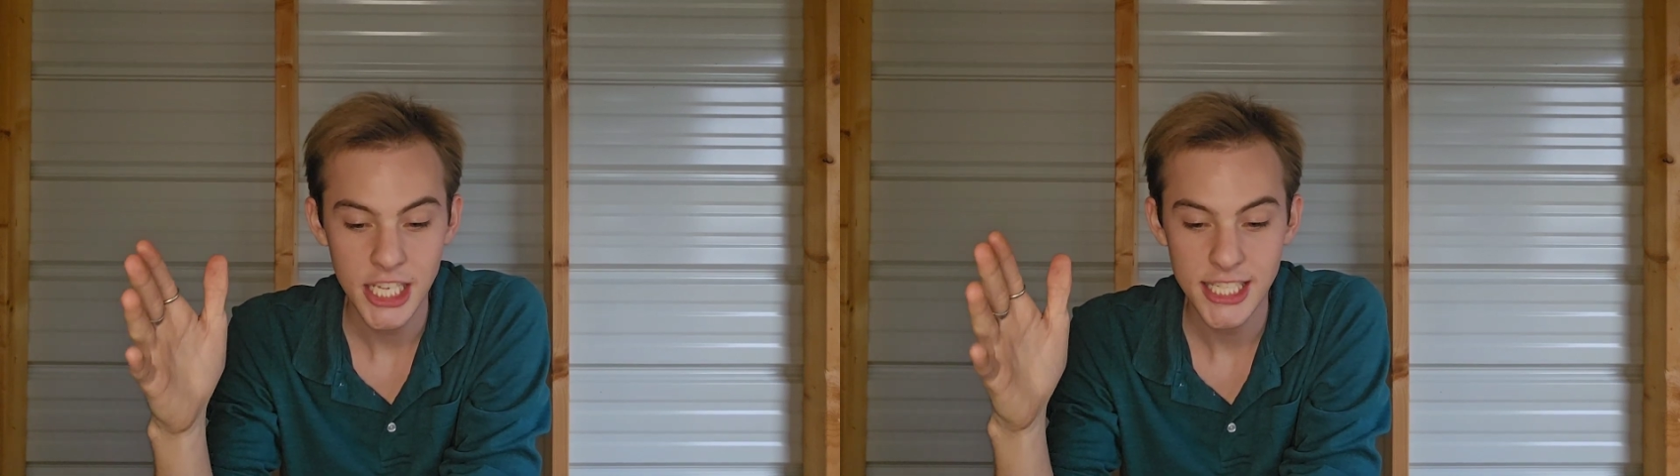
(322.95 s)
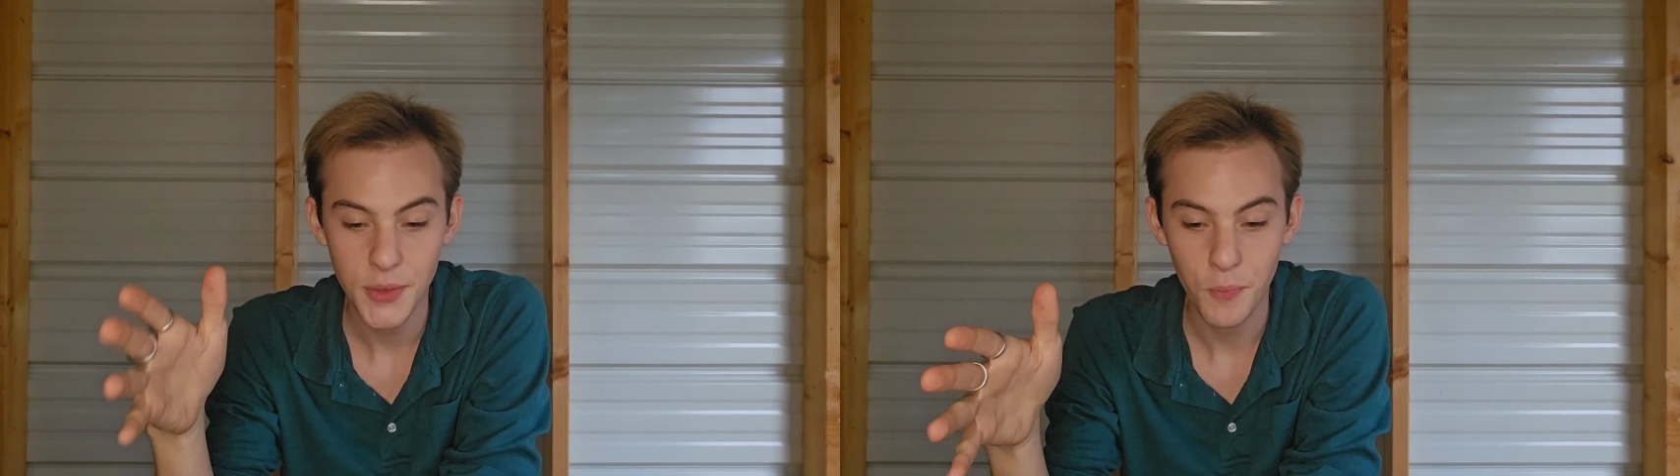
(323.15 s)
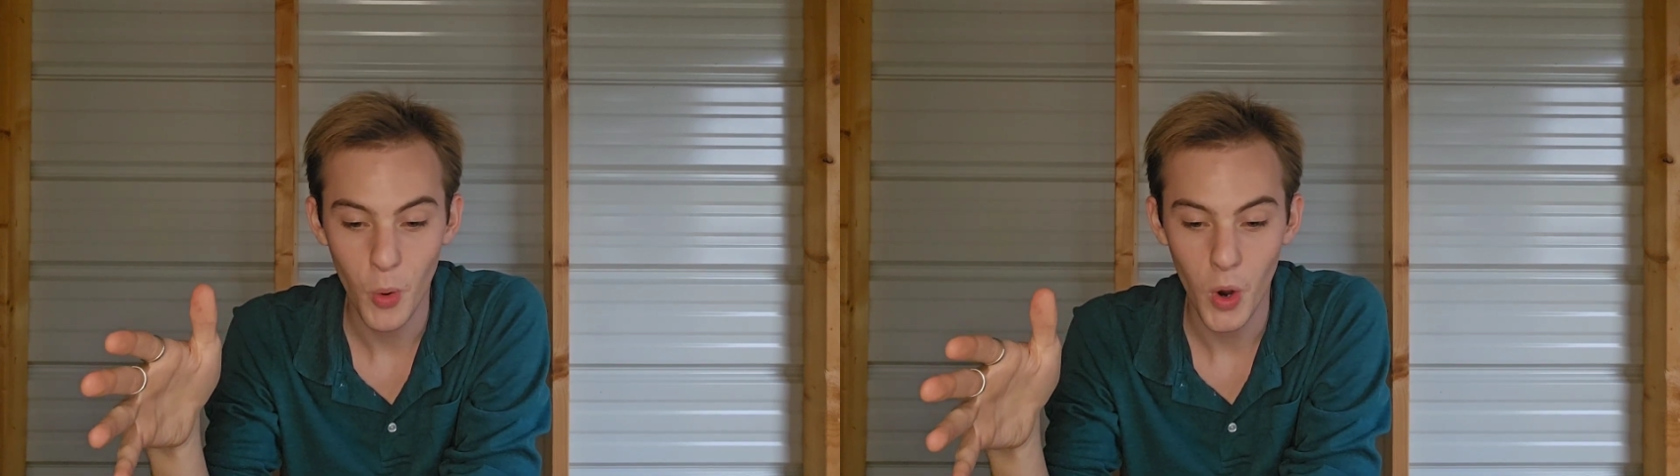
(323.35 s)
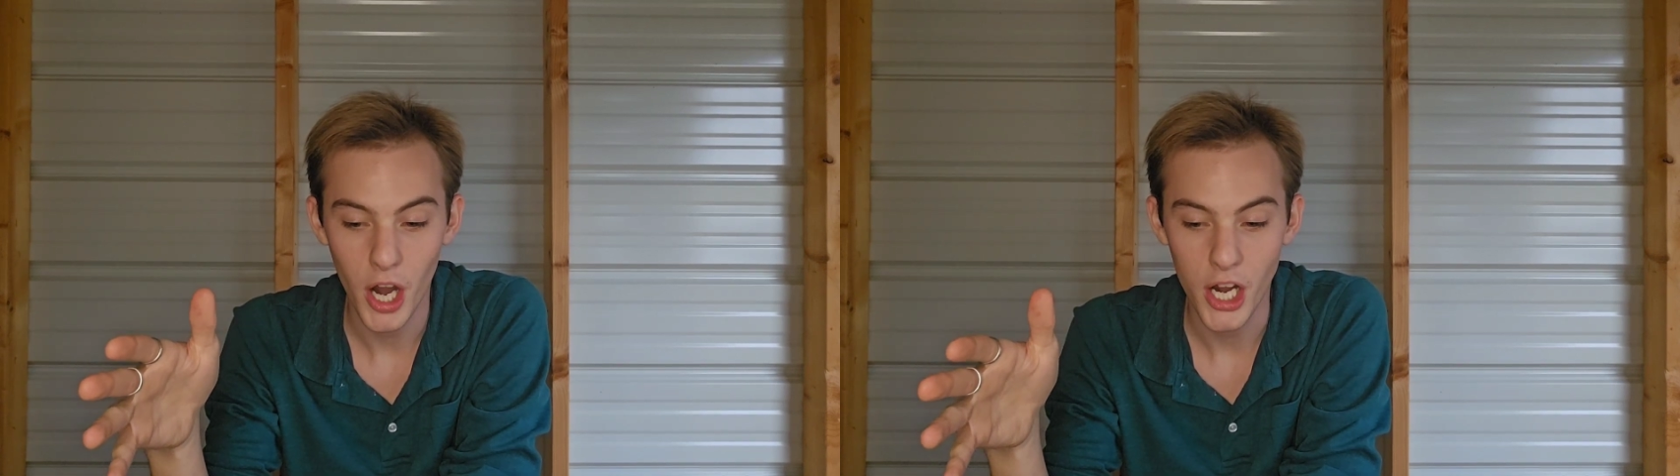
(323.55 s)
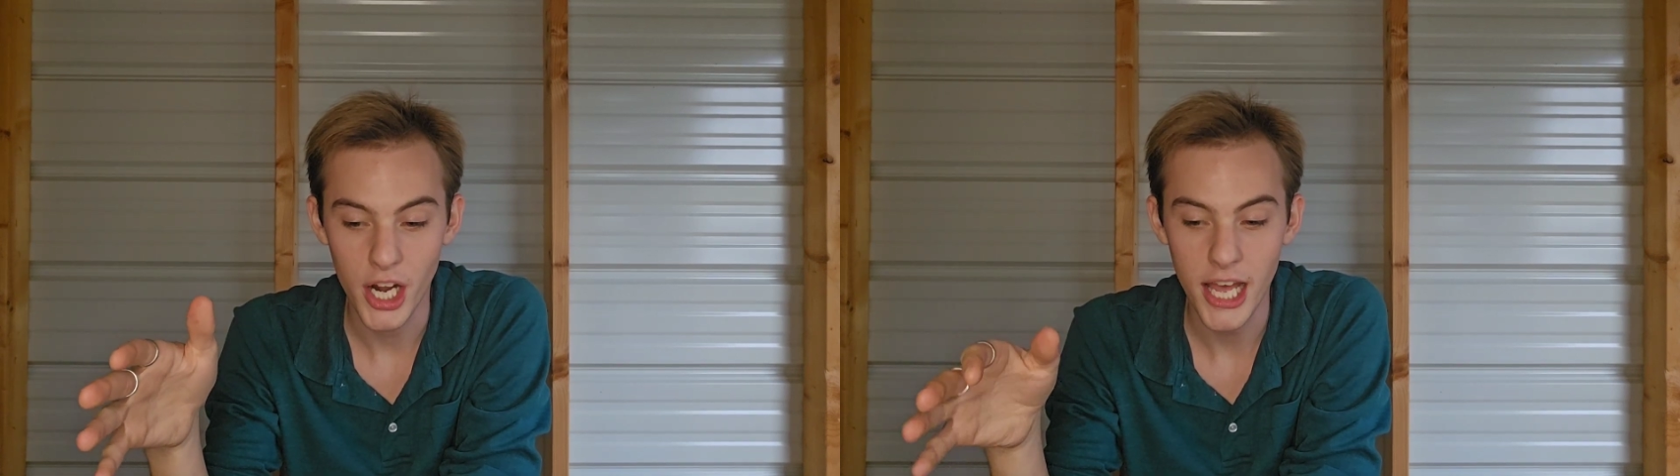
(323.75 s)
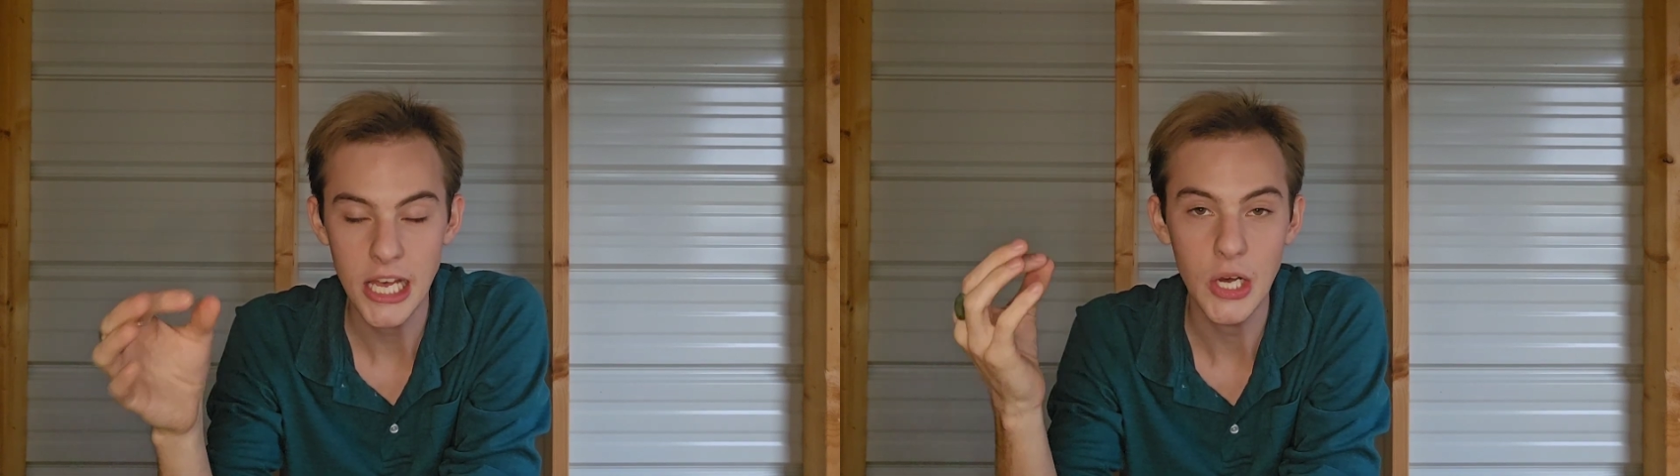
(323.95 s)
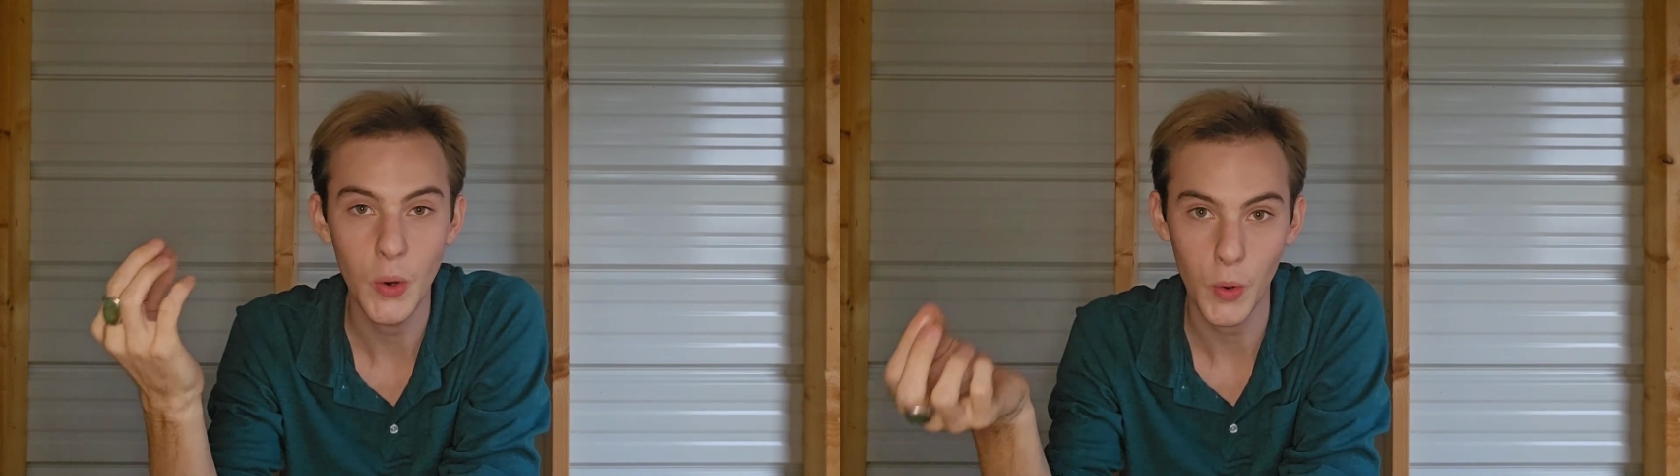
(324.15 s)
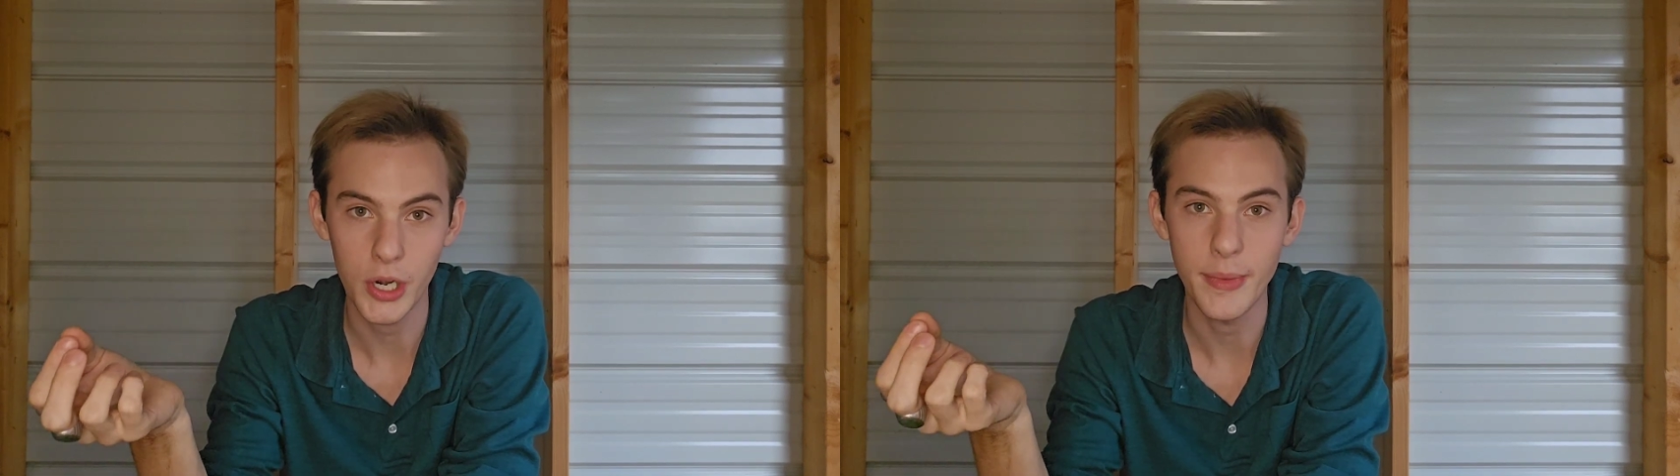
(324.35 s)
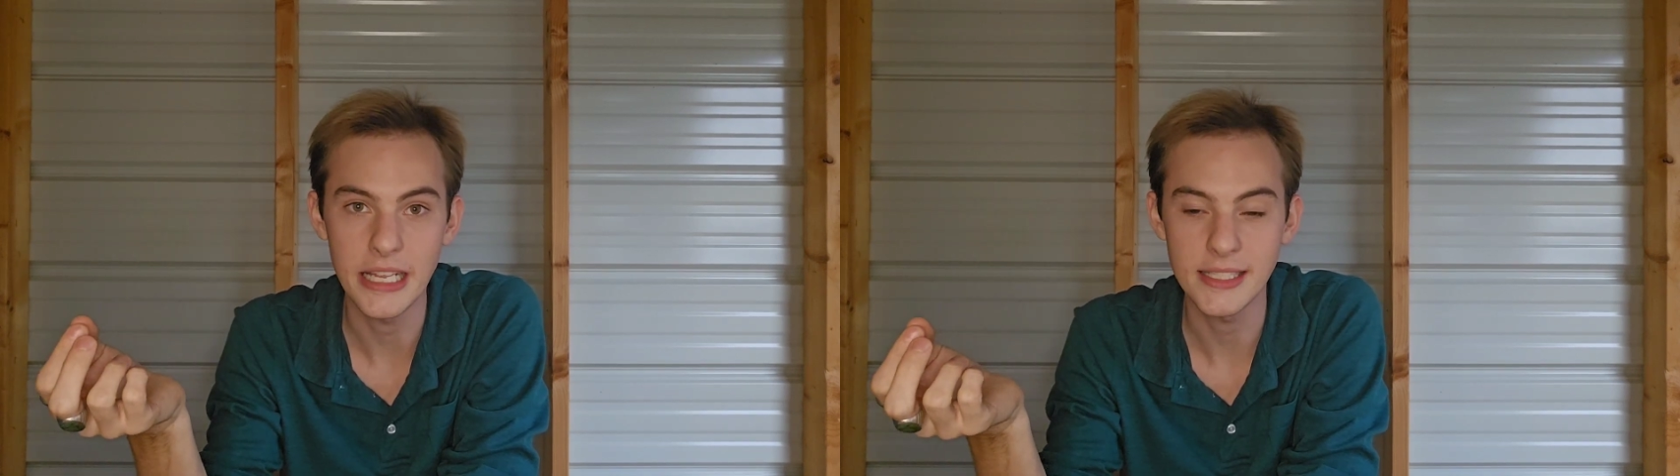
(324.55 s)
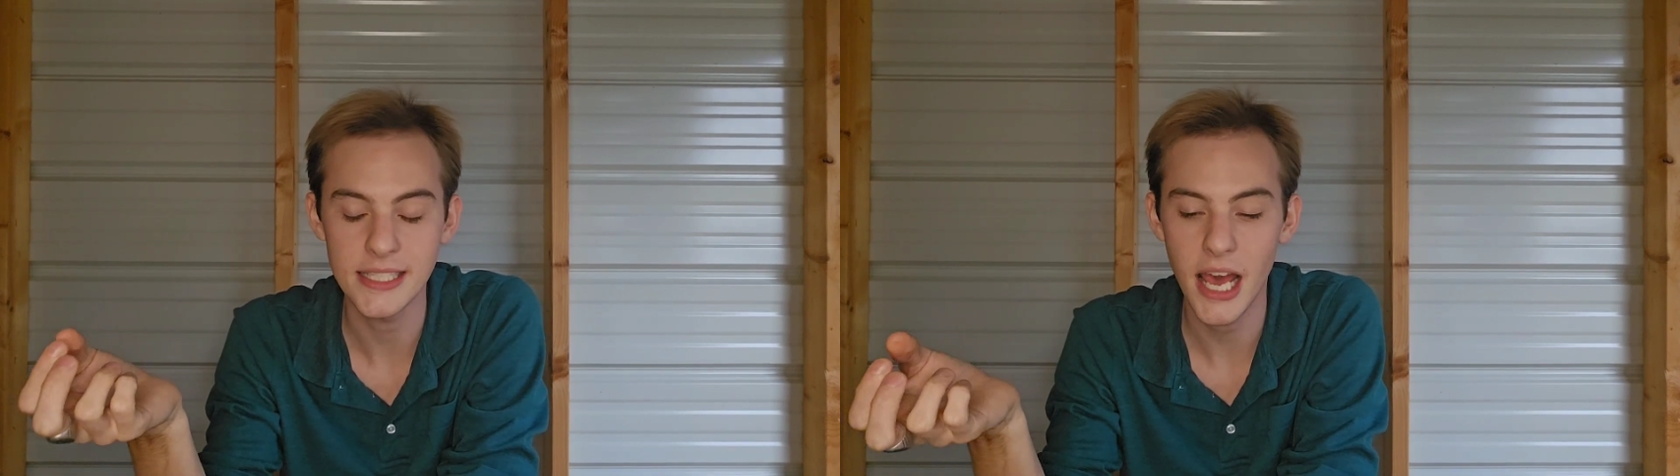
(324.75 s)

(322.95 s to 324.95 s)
some more ornaments.